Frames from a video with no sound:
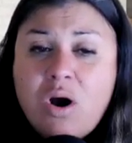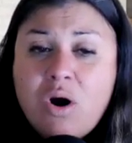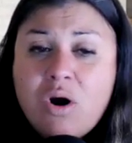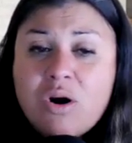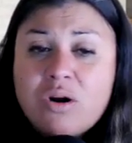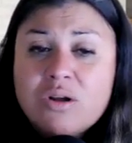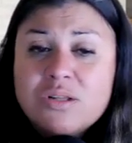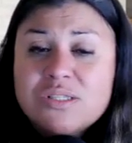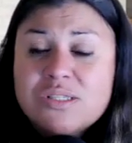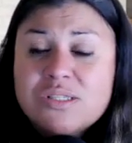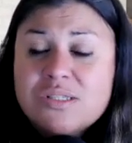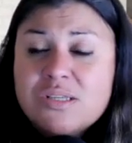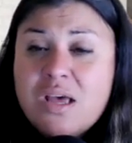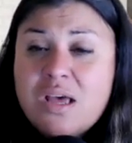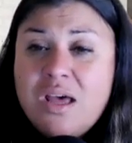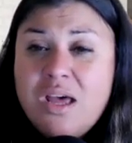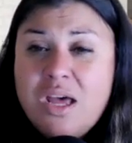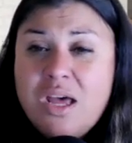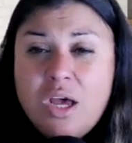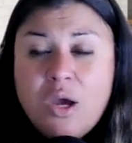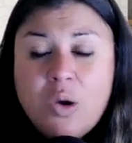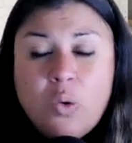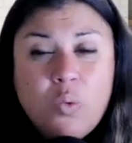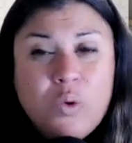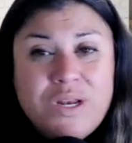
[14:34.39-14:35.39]
hearts
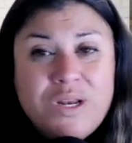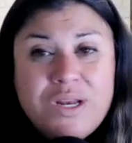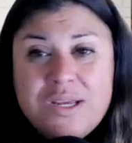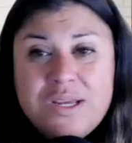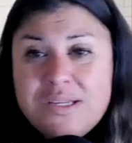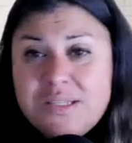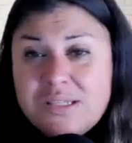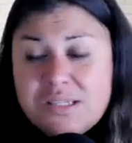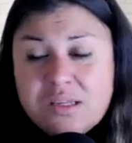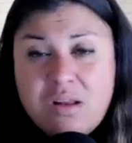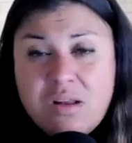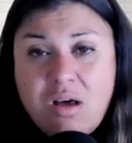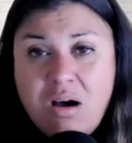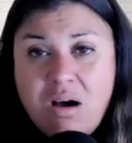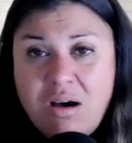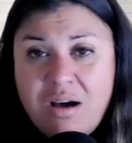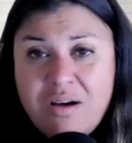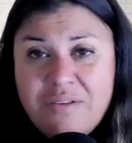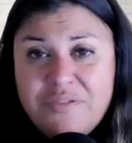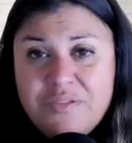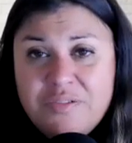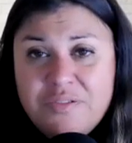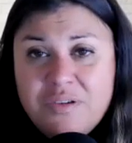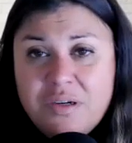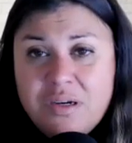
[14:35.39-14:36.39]
with his
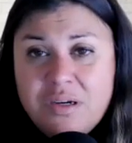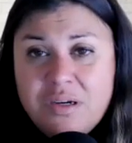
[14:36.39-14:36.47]
love.